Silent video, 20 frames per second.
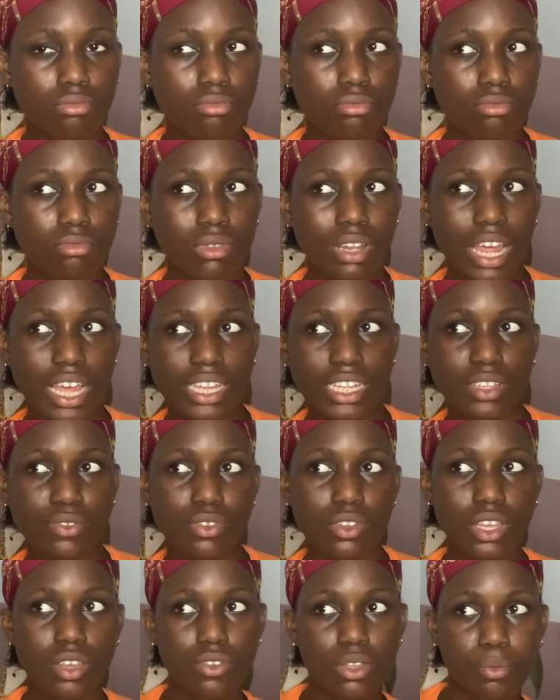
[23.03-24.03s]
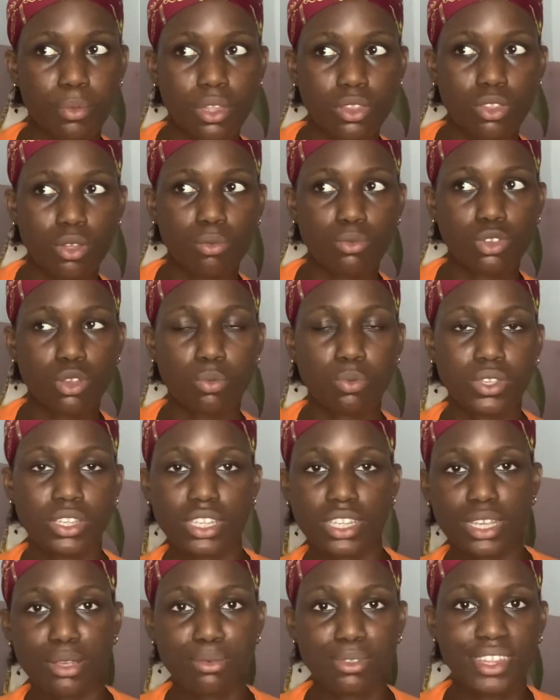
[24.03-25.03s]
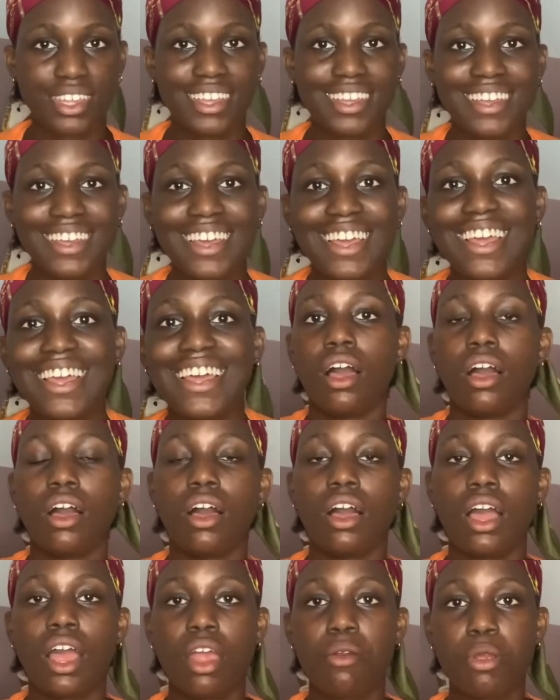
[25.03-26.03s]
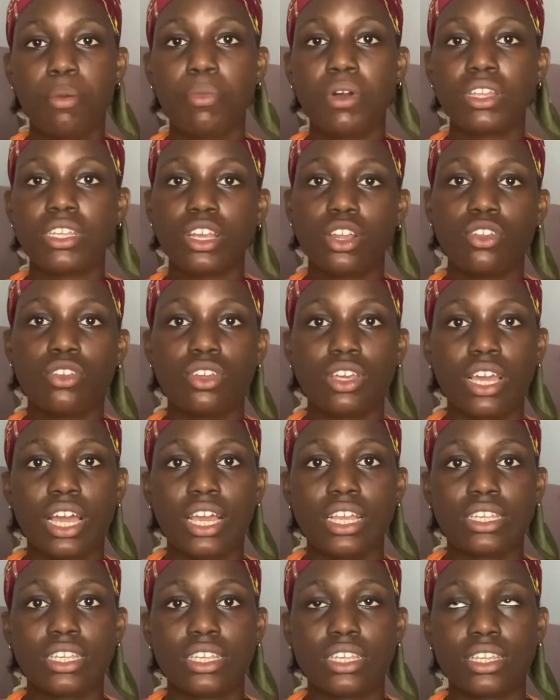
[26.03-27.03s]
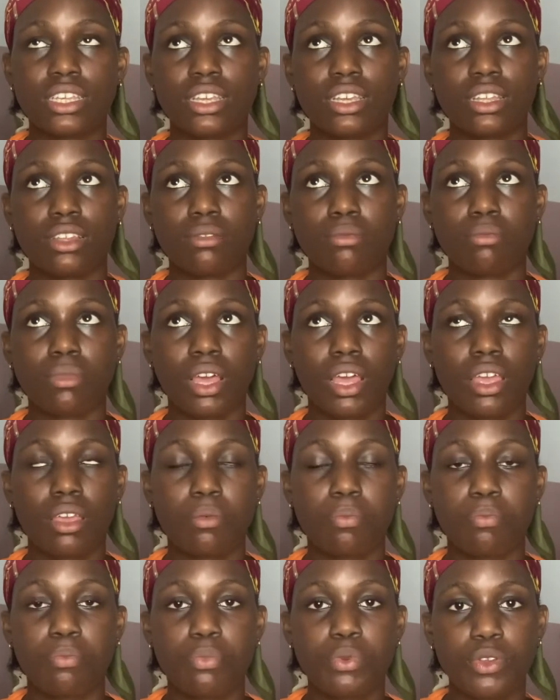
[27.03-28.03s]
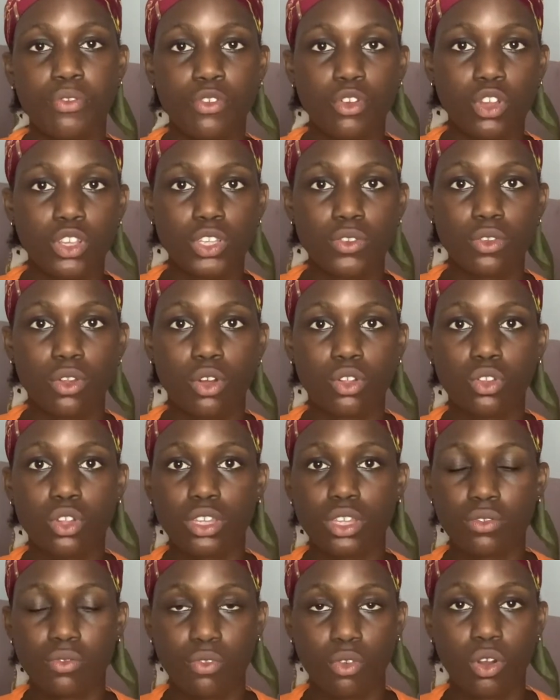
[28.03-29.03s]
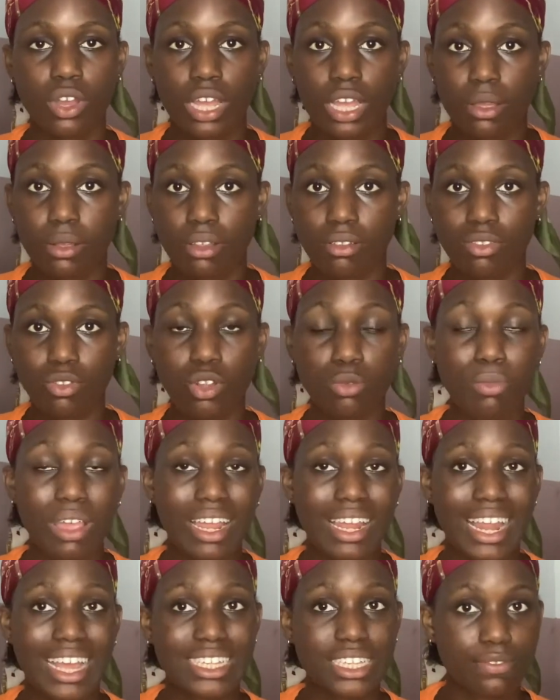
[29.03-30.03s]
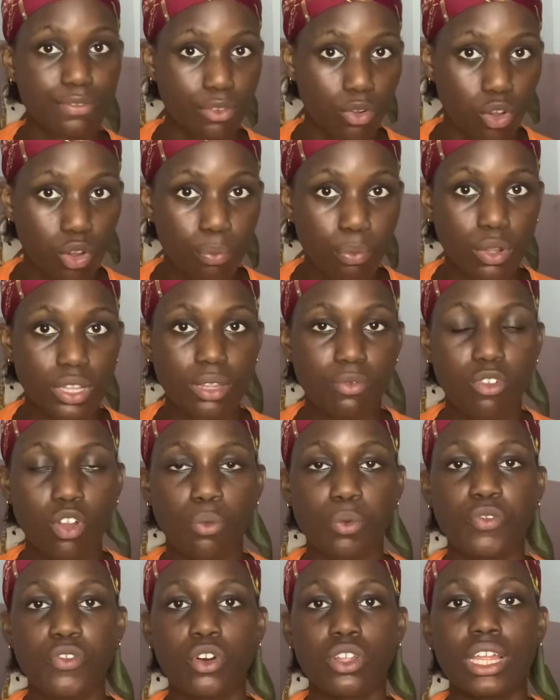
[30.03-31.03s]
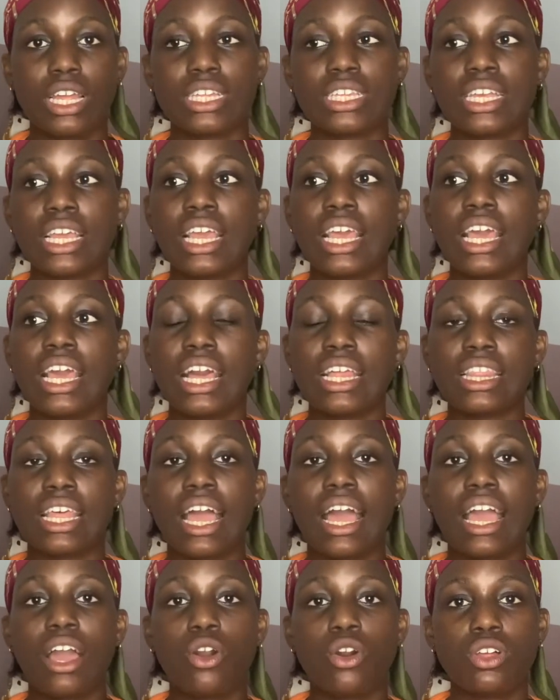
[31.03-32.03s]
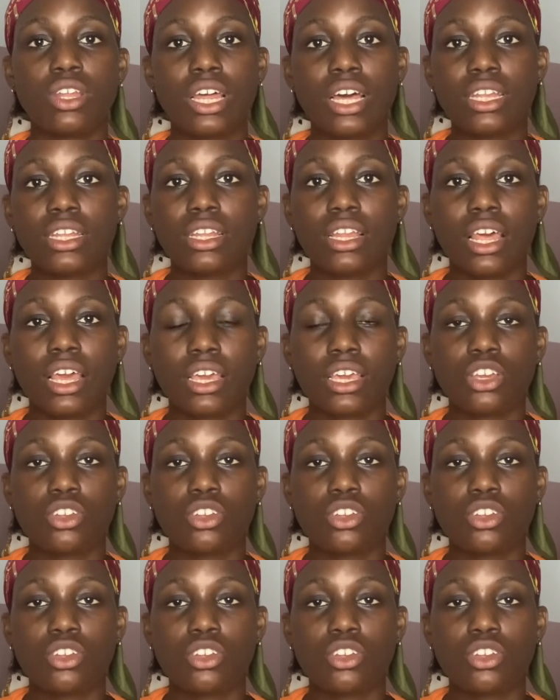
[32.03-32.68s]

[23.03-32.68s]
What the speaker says: Like this video, give it a big thumbs up, it's the same thing. I remember telling you guys in my previous vlog, not my last vlog, but the vlog before that I ordered like a